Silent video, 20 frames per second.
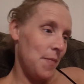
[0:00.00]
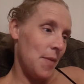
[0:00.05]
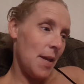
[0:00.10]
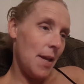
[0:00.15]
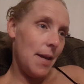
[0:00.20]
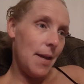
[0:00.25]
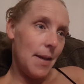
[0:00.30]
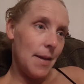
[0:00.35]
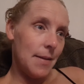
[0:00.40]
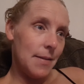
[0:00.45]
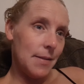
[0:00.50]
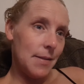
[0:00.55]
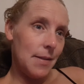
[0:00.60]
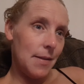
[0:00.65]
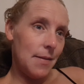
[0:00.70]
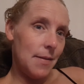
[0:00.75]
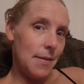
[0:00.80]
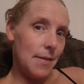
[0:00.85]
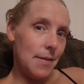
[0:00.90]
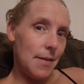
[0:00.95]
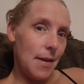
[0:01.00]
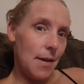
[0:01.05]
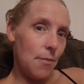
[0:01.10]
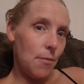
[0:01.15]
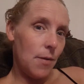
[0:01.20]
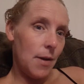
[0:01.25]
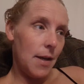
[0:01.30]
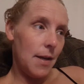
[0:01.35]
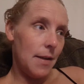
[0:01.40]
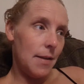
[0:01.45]
And that
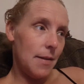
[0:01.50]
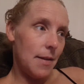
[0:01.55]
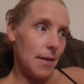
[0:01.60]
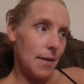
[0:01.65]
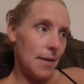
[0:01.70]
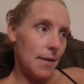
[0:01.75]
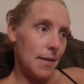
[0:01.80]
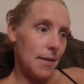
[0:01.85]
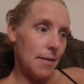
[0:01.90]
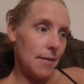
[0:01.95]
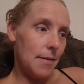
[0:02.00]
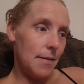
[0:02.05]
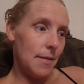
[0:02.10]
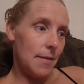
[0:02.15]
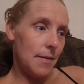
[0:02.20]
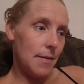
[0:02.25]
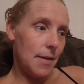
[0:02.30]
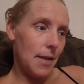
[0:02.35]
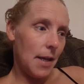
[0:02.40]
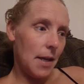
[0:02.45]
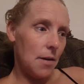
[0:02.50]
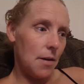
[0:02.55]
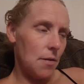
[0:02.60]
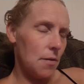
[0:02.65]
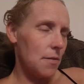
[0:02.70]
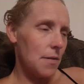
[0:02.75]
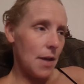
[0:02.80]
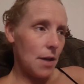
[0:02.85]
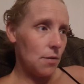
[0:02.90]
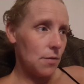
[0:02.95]
way they get out
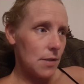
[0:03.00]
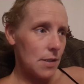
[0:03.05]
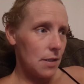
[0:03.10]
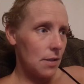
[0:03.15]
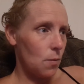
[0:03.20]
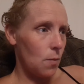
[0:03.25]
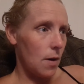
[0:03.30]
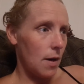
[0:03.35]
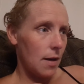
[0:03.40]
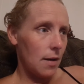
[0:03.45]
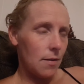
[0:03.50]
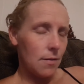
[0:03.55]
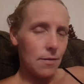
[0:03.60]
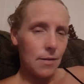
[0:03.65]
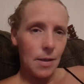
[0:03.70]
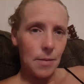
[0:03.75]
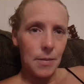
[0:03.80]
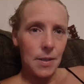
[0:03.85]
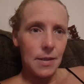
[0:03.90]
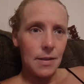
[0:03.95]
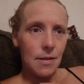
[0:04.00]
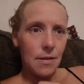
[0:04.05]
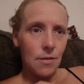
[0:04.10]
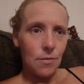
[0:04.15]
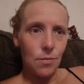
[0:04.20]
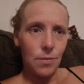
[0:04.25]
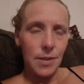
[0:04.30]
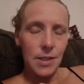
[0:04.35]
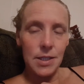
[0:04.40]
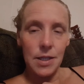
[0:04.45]
of the house a little while. I mean,
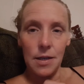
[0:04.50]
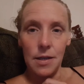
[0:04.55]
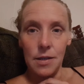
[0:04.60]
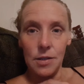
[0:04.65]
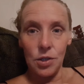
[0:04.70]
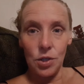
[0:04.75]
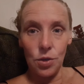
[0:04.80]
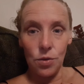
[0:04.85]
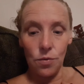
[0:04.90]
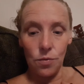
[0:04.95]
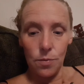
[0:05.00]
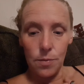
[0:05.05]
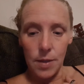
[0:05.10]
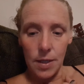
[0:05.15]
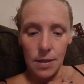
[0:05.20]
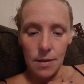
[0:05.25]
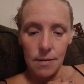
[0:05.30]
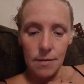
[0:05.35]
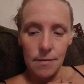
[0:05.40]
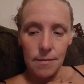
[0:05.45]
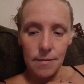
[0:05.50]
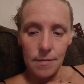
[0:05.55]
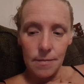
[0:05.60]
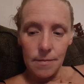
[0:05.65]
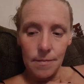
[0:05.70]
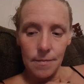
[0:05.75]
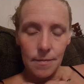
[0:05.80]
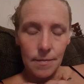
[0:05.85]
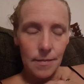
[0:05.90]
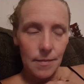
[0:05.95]
they'll be done at noon, but
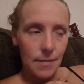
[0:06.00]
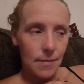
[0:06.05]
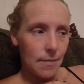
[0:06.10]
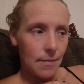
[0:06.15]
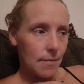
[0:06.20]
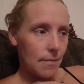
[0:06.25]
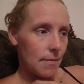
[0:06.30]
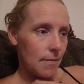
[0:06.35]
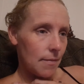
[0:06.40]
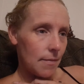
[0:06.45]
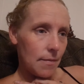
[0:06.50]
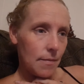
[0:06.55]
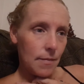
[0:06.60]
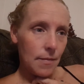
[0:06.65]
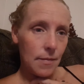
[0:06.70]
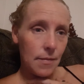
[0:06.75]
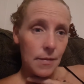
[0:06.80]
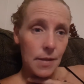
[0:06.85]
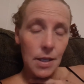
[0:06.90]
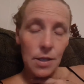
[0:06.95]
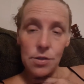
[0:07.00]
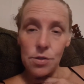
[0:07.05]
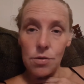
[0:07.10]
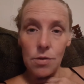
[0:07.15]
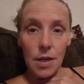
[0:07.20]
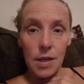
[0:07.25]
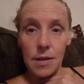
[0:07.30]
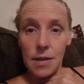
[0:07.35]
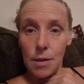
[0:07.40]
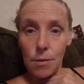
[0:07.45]

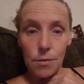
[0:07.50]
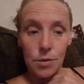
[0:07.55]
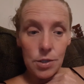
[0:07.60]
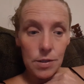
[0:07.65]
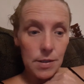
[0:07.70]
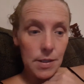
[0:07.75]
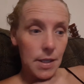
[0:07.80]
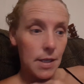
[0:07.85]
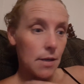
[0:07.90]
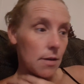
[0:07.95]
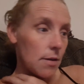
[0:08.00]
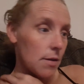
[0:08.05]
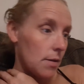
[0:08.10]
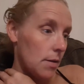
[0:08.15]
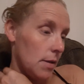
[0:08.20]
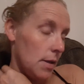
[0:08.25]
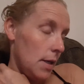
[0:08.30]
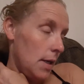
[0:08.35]
yesterday they were just here